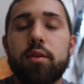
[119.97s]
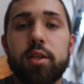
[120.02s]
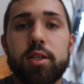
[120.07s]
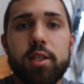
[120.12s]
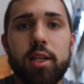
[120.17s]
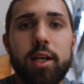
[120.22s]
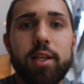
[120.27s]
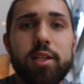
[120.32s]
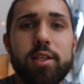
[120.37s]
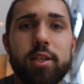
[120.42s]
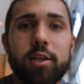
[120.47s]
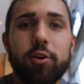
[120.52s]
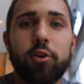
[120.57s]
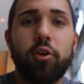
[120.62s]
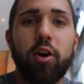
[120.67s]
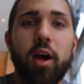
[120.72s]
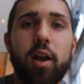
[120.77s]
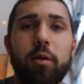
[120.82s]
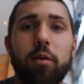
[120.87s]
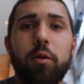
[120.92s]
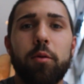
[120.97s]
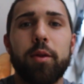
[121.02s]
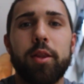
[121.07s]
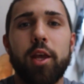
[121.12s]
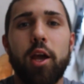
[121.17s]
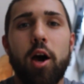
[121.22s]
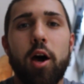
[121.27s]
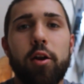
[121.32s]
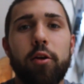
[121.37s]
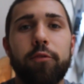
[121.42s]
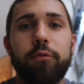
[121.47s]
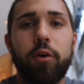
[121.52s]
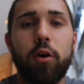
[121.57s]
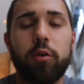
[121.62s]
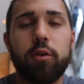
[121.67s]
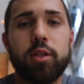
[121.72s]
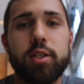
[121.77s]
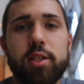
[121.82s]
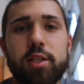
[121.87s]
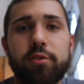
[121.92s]
This lens is incredible, but the
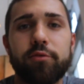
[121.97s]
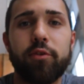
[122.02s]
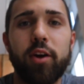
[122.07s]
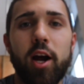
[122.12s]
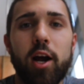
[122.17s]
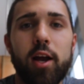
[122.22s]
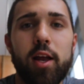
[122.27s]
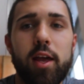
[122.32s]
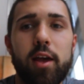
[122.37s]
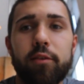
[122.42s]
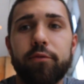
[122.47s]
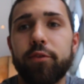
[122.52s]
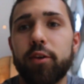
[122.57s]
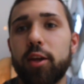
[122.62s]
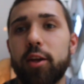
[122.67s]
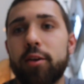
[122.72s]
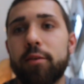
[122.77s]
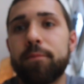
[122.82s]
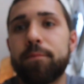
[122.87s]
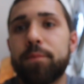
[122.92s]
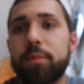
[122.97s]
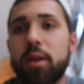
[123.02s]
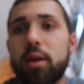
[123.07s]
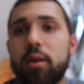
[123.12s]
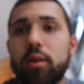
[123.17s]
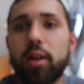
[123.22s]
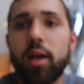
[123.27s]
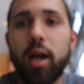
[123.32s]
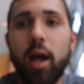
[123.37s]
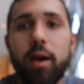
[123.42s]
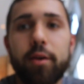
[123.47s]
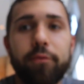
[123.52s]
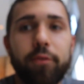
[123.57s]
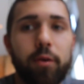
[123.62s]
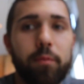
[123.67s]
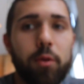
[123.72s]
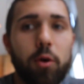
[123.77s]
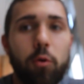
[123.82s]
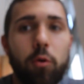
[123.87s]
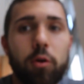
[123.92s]
autofocus is very iffy. Like, I
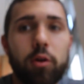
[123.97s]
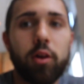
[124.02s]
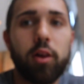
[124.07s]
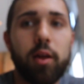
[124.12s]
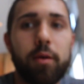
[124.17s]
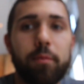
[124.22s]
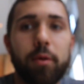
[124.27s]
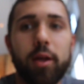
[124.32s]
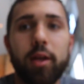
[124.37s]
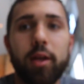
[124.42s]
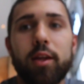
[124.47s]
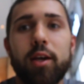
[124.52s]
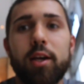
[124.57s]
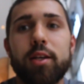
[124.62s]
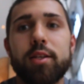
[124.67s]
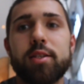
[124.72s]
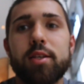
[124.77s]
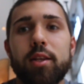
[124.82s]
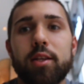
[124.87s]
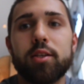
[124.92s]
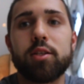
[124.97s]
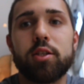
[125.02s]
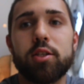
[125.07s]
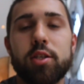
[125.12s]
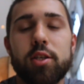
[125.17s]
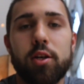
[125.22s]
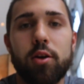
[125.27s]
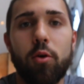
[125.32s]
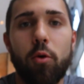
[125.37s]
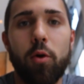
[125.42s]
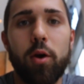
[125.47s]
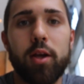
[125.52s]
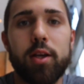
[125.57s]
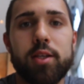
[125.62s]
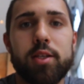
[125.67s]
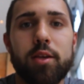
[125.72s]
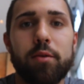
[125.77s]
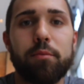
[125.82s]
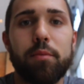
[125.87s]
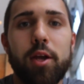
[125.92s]
filmed the whole clip this, and that's just annoying
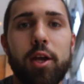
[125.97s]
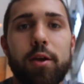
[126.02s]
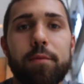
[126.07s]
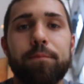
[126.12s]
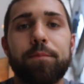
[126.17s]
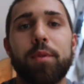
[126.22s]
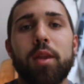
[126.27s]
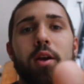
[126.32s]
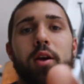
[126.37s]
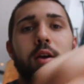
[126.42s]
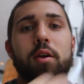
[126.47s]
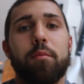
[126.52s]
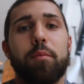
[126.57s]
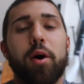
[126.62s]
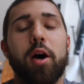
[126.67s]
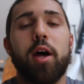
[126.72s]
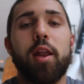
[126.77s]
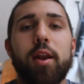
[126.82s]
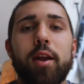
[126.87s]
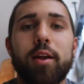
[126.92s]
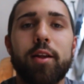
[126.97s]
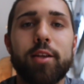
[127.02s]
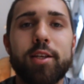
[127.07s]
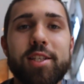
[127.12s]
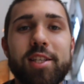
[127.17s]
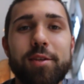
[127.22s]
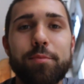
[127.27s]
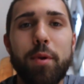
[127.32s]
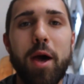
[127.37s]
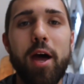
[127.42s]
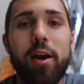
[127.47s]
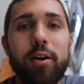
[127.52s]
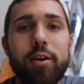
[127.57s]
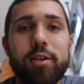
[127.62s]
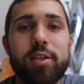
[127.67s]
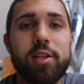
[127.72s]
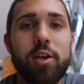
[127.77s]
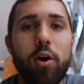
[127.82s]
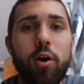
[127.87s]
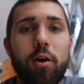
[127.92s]
as can be. But this is better,
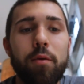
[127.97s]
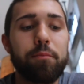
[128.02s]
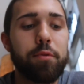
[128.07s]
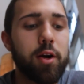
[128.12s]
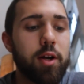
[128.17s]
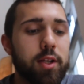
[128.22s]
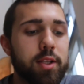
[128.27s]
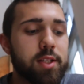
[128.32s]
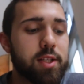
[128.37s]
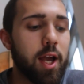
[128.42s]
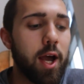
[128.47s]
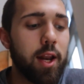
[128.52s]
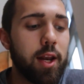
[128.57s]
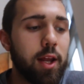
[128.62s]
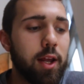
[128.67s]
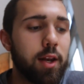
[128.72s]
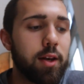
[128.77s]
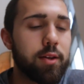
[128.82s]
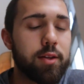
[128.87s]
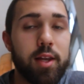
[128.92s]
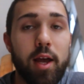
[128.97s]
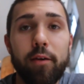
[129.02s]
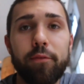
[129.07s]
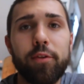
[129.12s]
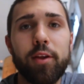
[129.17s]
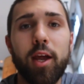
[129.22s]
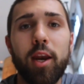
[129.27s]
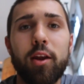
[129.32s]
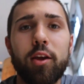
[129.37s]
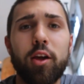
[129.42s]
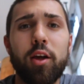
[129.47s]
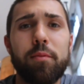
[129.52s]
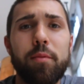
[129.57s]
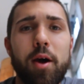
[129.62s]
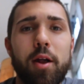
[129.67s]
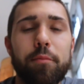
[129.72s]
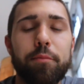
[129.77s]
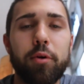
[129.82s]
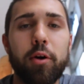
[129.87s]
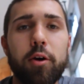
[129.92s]
so I'm pretty excited. Definitely getting a good
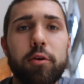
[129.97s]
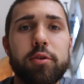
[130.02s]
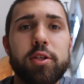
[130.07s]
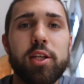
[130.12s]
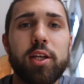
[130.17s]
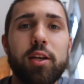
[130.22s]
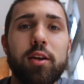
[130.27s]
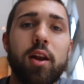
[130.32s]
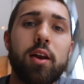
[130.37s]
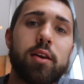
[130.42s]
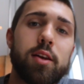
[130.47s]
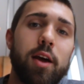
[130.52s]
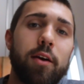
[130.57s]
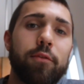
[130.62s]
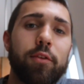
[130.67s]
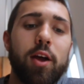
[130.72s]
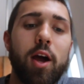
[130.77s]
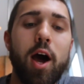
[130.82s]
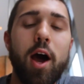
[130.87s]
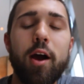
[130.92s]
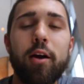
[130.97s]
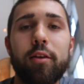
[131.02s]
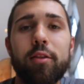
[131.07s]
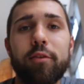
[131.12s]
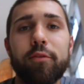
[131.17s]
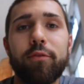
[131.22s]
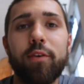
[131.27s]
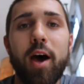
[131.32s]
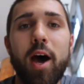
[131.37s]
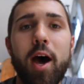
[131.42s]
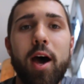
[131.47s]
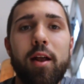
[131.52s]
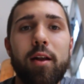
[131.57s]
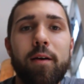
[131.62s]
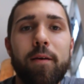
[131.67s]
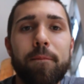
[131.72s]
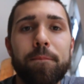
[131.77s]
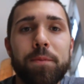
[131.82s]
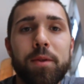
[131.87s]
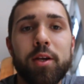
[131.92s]
amount of protein, definitely higher in the fat.
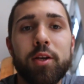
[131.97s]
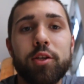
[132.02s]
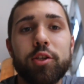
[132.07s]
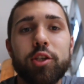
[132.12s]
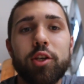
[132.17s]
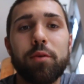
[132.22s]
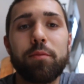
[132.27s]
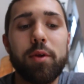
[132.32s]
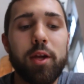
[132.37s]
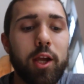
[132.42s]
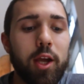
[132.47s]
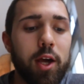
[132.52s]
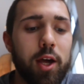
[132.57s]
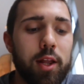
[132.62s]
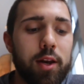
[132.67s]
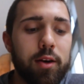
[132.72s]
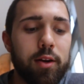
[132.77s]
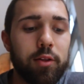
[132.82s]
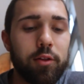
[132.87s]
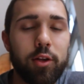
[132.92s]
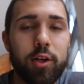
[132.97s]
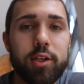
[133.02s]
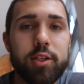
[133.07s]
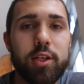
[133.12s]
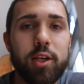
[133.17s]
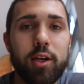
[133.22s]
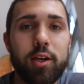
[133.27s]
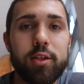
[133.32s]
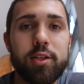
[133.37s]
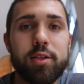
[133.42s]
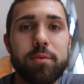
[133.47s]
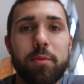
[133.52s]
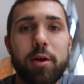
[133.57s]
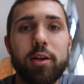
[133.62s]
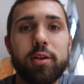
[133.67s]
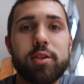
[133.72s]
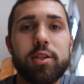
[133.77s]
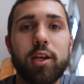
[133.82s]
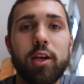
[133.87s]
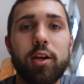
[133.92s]
Should be good, looks good,
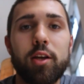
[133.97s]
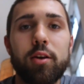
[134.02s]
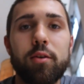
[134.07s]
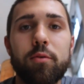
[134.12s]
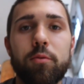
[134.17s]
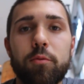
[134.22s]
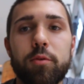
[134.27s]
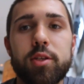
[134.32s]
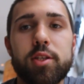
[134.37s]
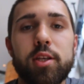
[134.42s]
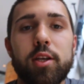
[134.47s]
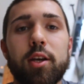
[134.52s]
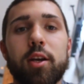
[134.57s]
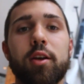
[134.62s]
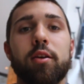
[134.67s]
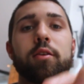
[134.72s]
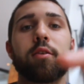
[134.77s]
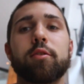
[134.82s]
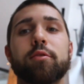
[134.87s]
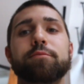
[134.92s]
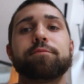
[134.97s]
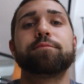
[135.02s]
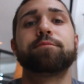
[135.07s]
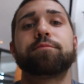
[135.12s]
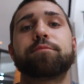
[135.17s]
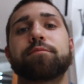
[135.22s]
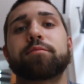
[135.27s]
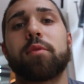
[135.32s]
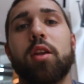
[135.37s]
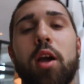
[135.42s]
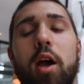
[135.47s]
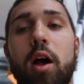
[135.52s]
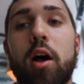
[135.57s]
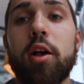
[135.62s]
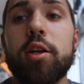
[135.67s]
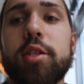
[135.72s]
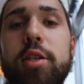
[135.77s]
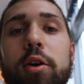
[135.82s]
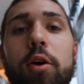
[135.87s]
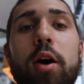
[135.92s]
smells good, we'll see.
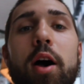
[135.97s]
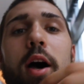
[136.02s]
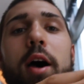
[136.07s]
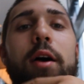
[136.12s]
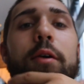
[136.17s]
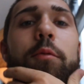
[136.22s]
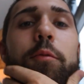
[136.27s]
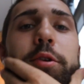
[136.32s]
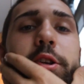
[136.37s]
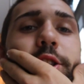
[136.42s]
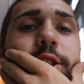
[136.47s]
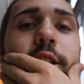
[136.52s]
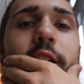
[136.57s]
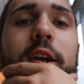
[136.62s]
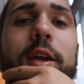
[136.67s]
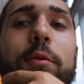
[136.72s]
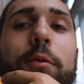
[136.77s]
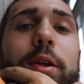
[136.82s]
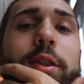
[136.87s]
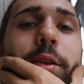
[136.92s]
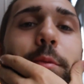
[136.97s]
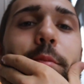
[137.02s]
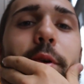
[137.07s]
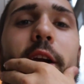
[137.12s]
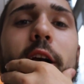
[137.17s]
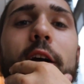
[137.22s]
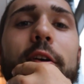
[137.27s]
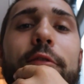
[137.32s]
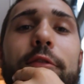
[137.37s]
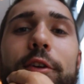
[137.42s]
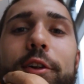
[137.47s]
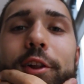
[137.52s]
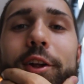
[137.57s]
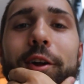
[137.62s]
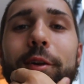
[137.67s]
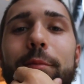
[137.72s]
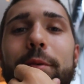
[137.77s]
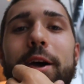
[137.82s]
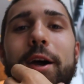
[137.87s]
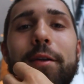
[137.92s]
Also, we're sticking with the beard for a
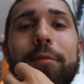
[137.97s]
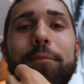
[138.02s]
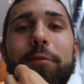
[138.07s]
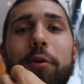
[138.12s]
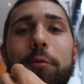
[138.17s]
little bit.